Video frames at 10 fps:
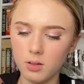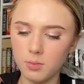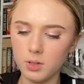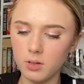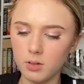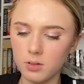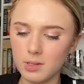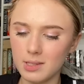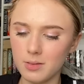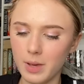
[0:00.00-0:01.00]
Let me
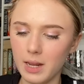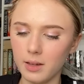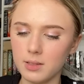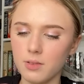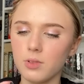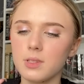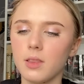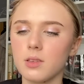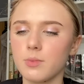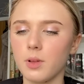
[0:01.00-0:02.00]
smell it because everyone said
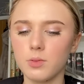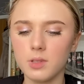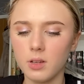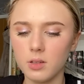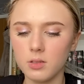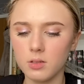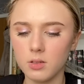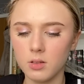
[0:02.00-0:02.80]
the smell was nice.